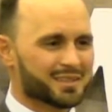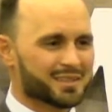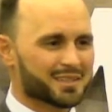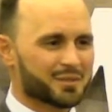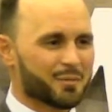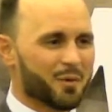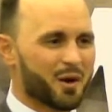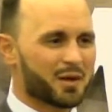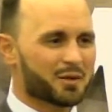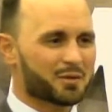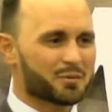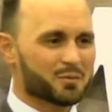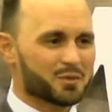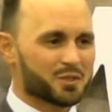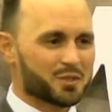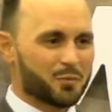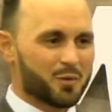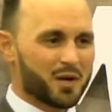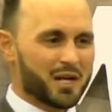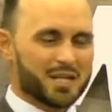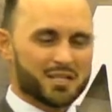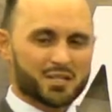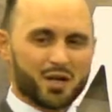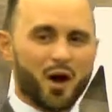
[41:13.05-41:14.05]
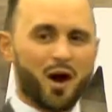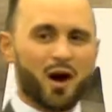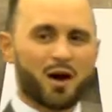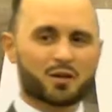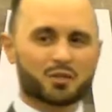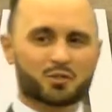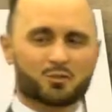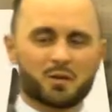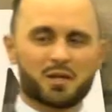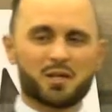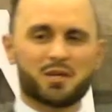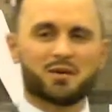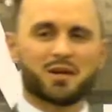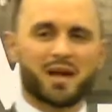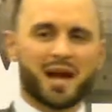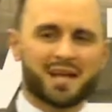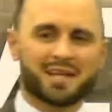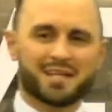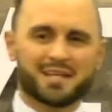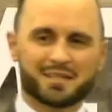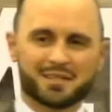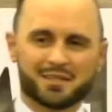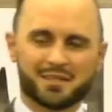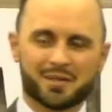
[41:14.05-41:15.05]
Come on, when he talks, what do you and I
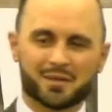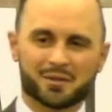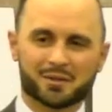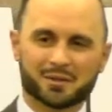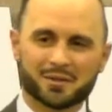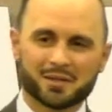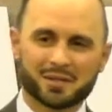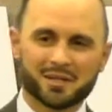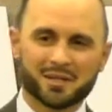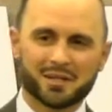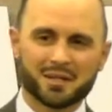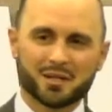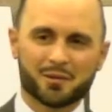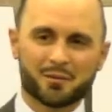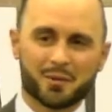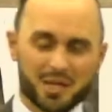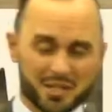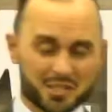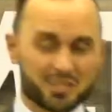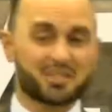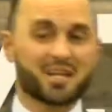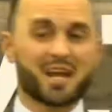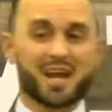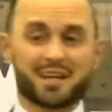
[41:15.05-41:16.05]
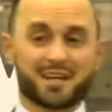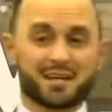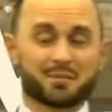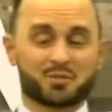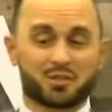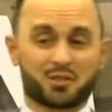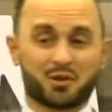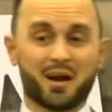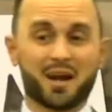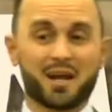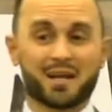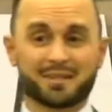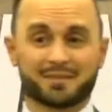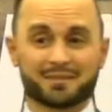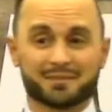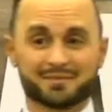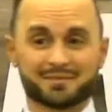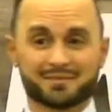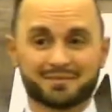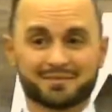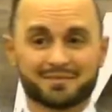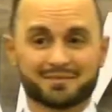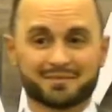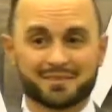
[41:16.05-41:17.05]
need to do? We need to stand up straight,
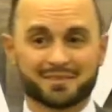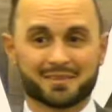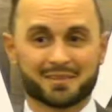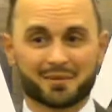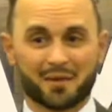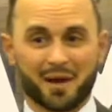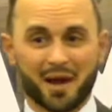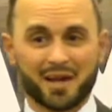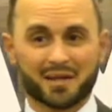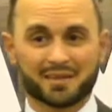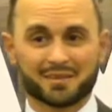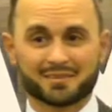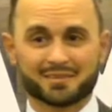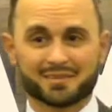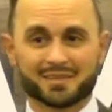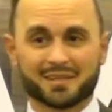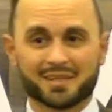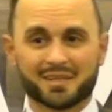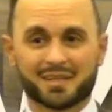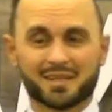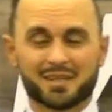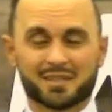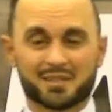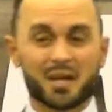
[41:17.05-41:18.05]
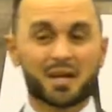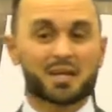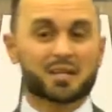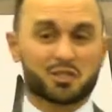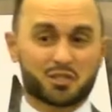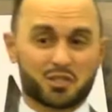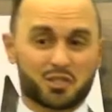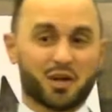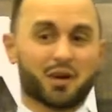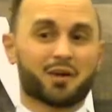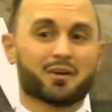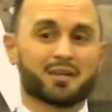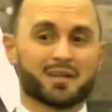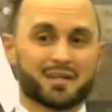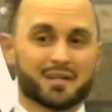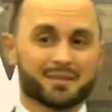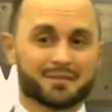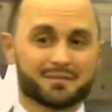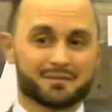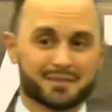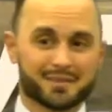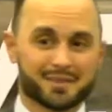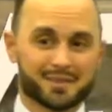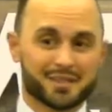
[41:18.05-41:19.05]
right? Tuck your shirt in.
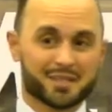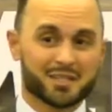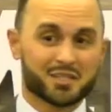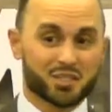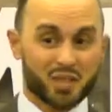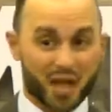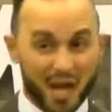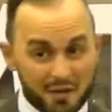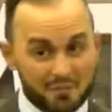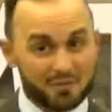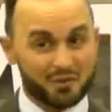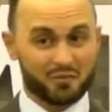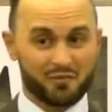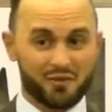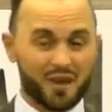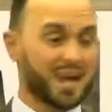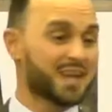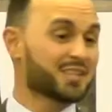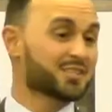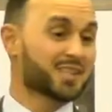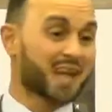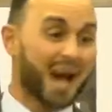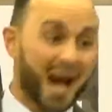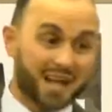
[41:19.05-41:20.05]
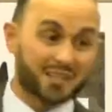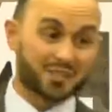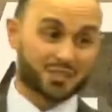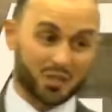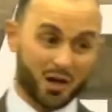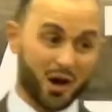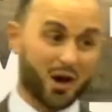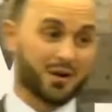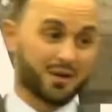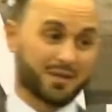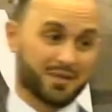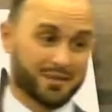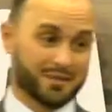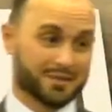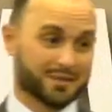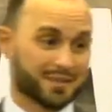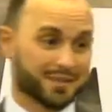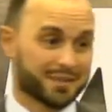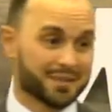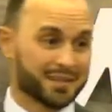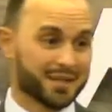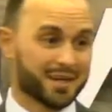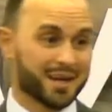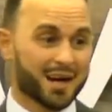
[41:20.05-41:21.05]
Shave your face. God's talking.
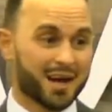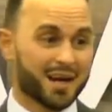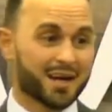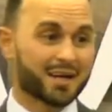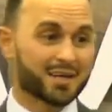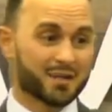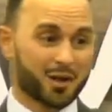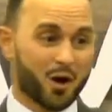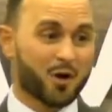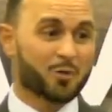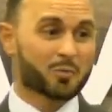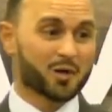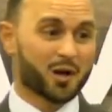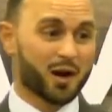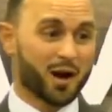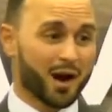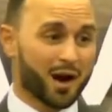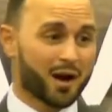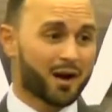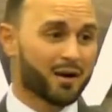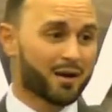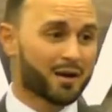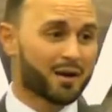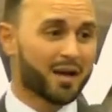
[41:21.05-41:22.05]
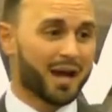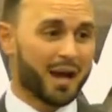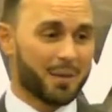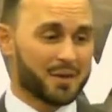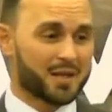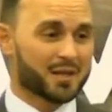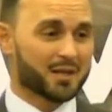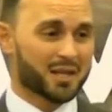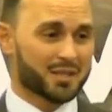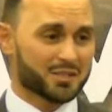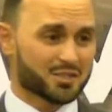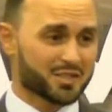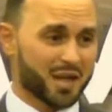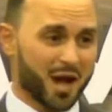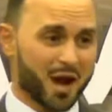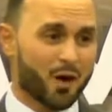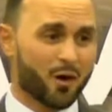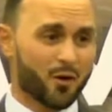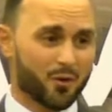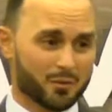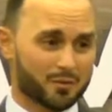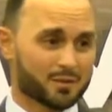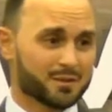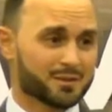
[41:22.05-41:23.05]
Huh? Comb your hair. I mean, let's
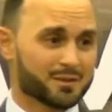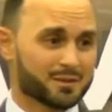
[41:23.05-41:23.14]
go.